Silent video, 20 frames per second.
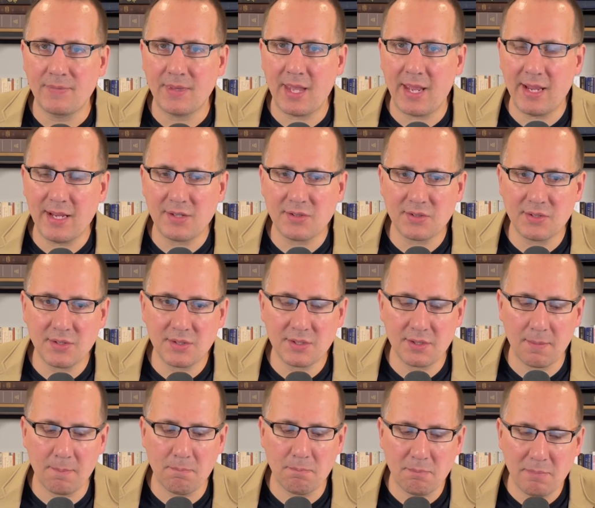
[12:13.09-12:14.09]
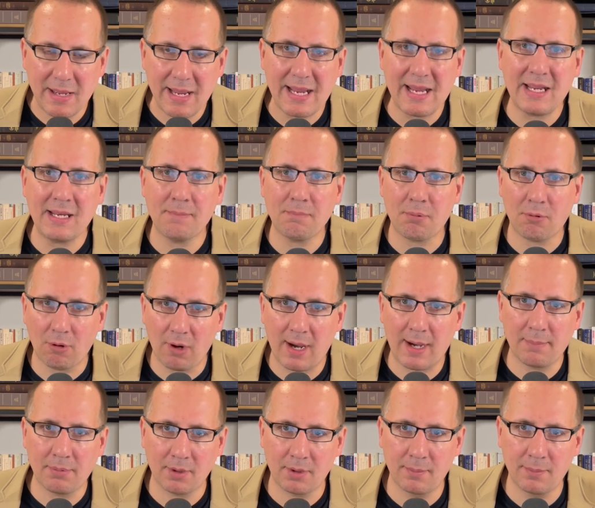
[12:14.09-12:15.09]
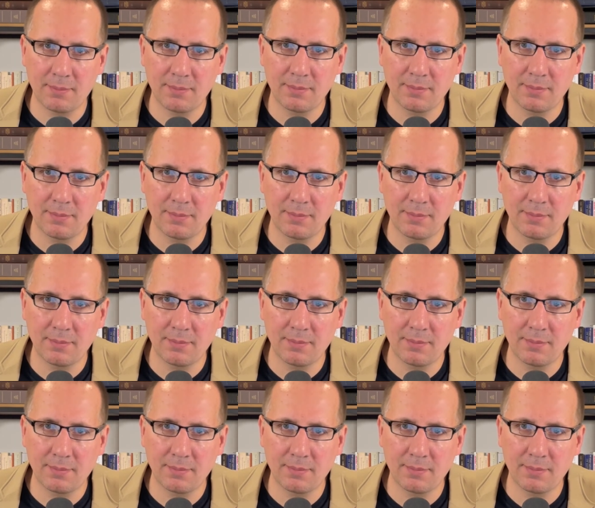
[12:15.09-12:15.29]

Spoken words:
Asa's main problem,